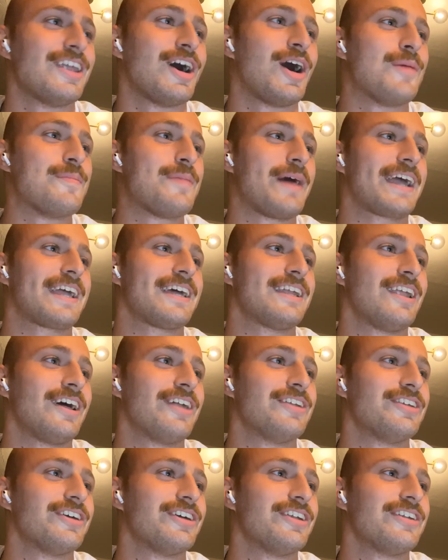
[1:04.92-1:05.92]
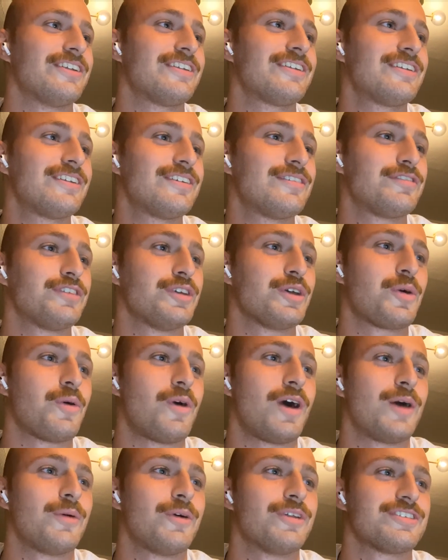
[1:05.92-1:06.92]
Now I'm back in London, a few
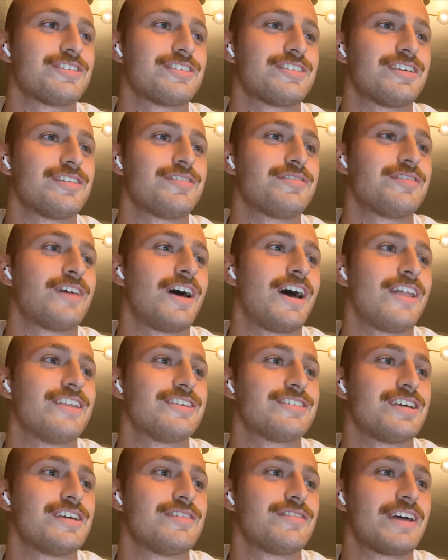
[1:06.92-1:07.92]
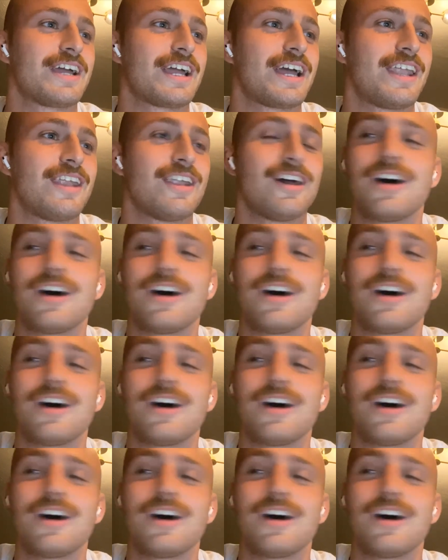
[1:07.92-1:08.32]
quiet ones this evening,